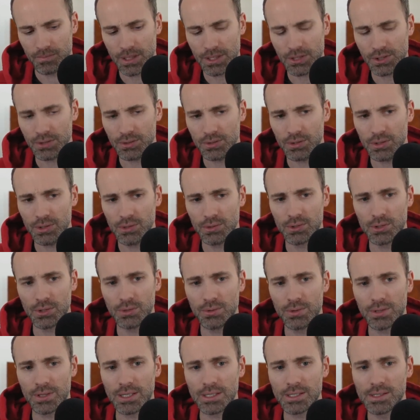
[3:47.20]
make sure that you
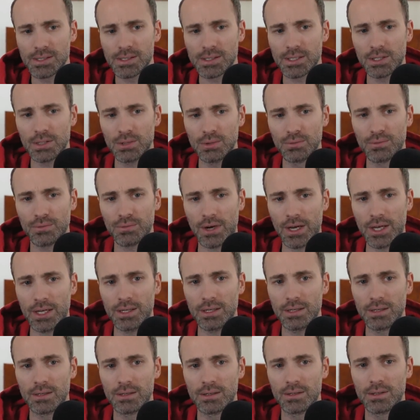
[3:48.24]
do things that you
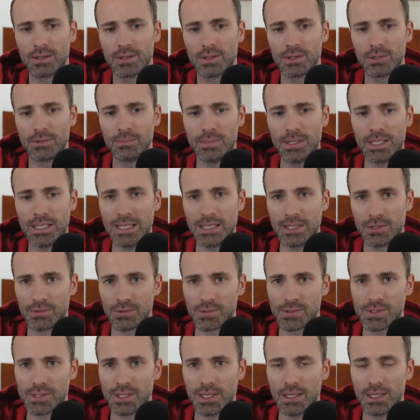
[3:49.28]
find to be
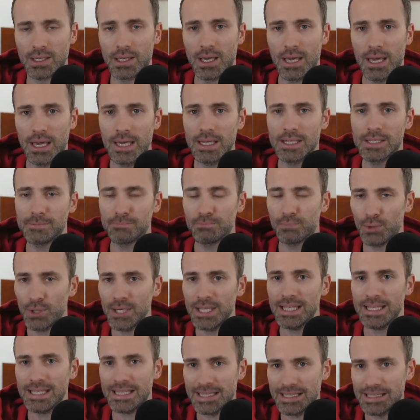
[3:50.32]
interesting. It's
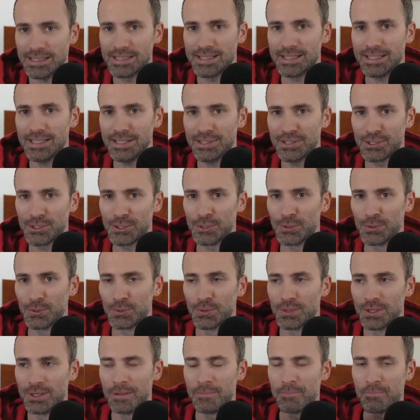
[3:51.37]
pretty easy
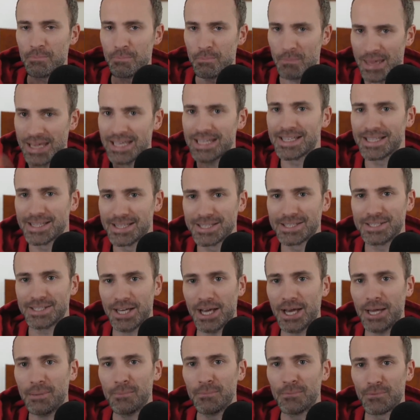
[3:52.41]
to make the
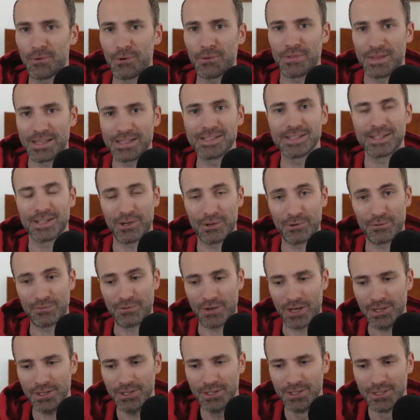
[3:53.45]
time for things that are
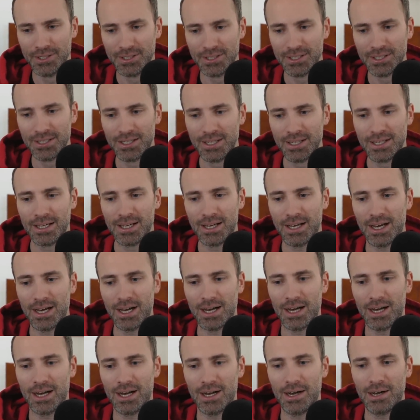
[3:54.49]
fun.
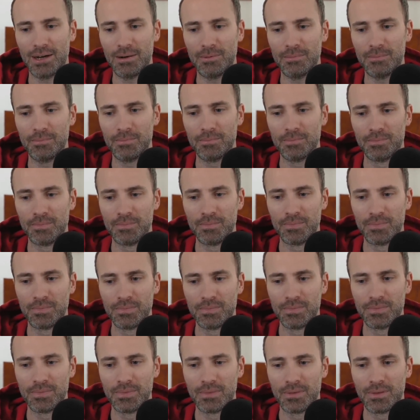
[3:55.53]
Um,
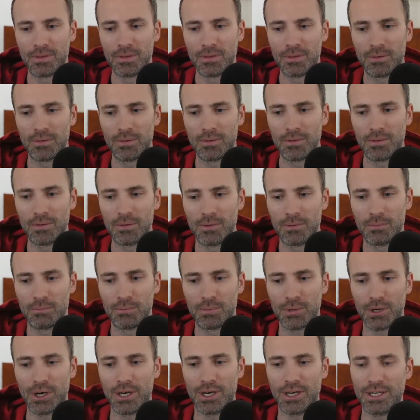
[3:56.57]

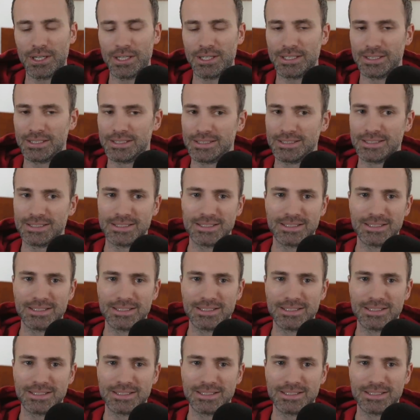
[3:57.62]
but